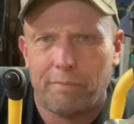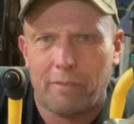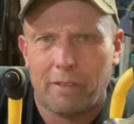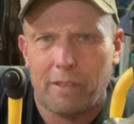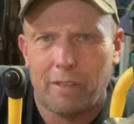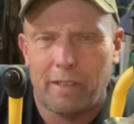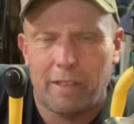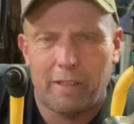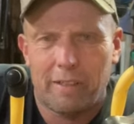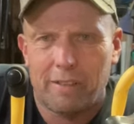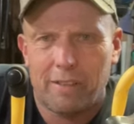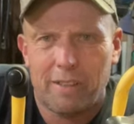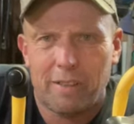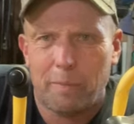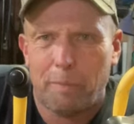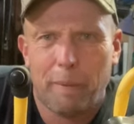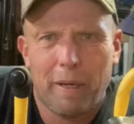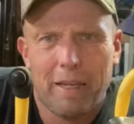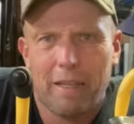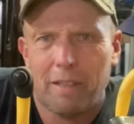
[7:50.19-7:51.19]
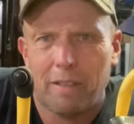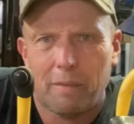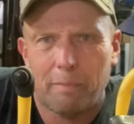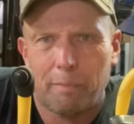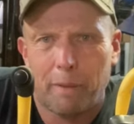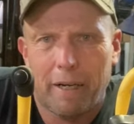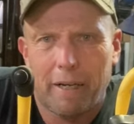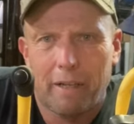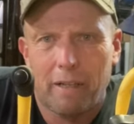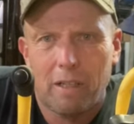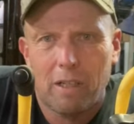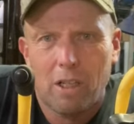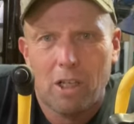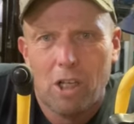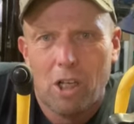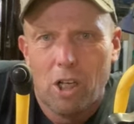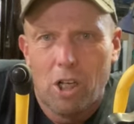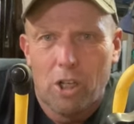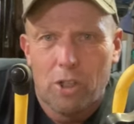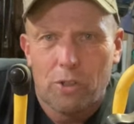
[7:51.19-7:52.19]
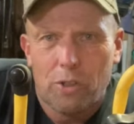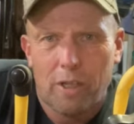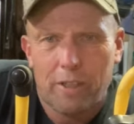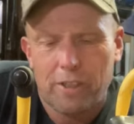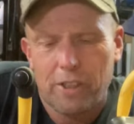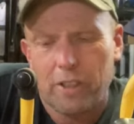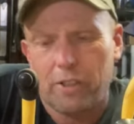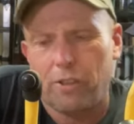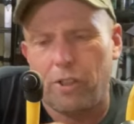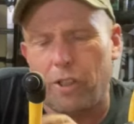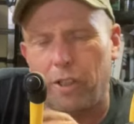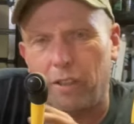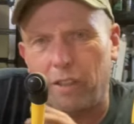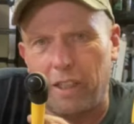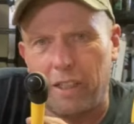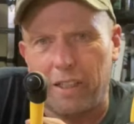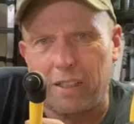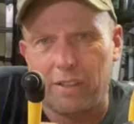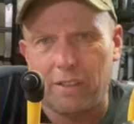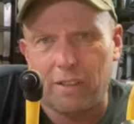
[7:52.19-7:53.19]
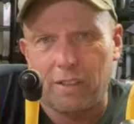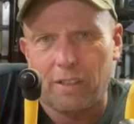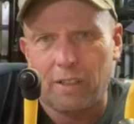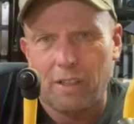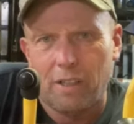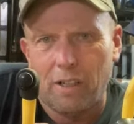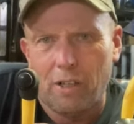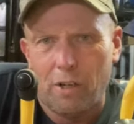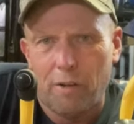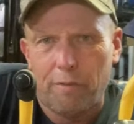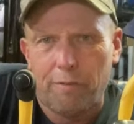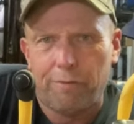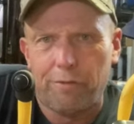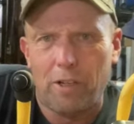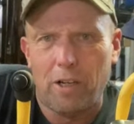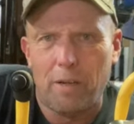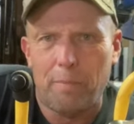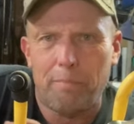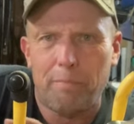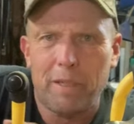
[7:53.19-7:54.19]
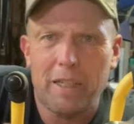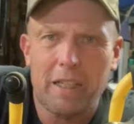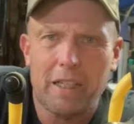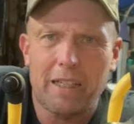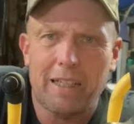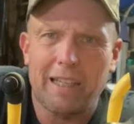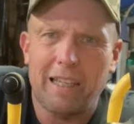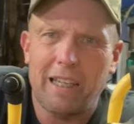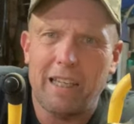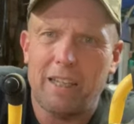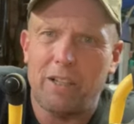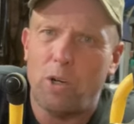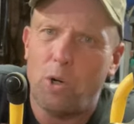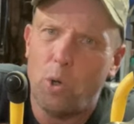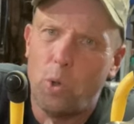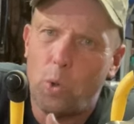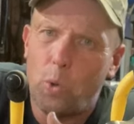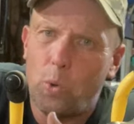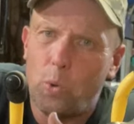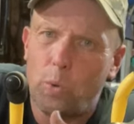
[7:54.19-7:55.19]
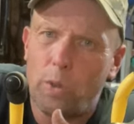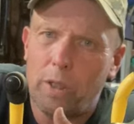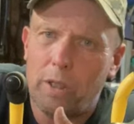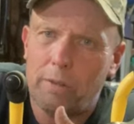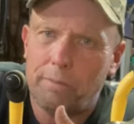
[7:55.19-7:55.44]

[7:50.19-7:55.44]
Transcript: and just a pain in the butt. So I just took this from being an old